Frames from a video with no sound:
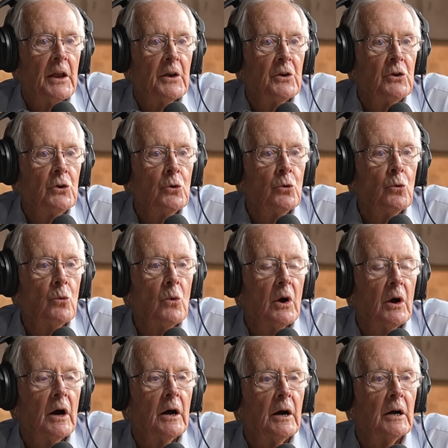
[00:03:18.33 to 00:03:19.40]
you
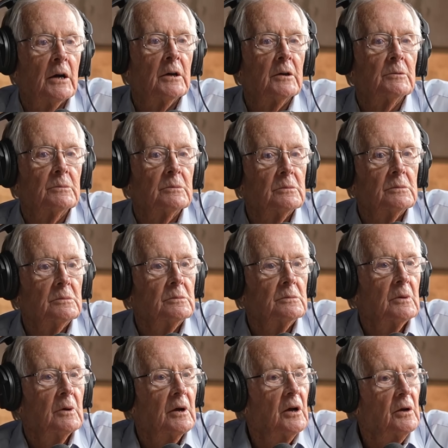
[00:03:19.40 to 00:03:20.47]
of
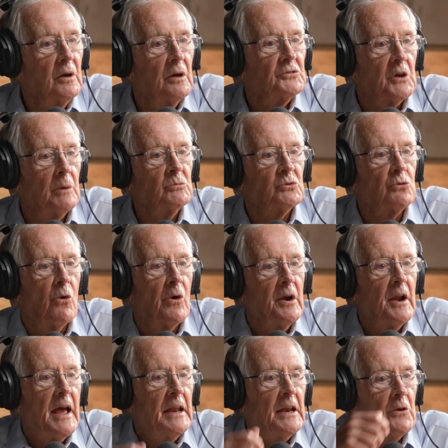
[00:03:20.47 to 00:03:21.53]
some sort,
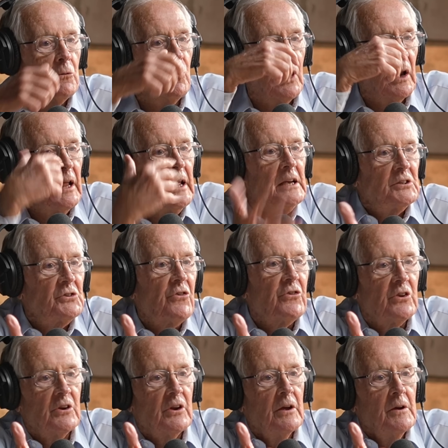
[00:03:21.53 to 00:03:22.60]
and it
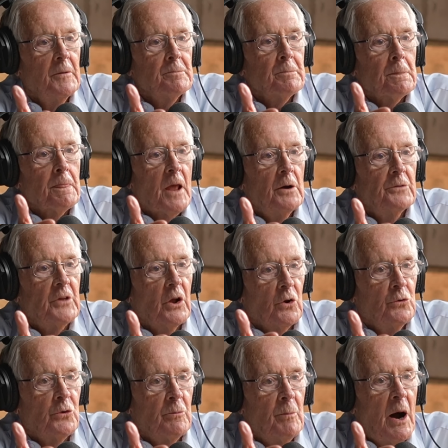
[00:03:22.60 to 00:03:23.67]
released the
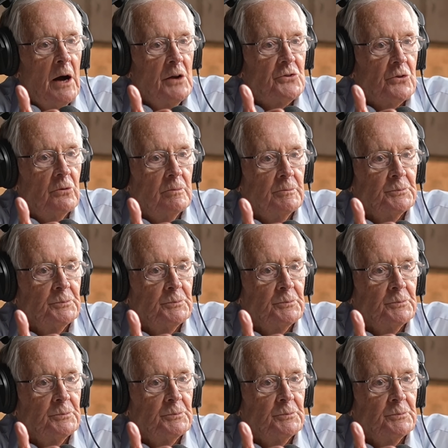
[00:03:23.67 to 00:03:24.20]
lunar module.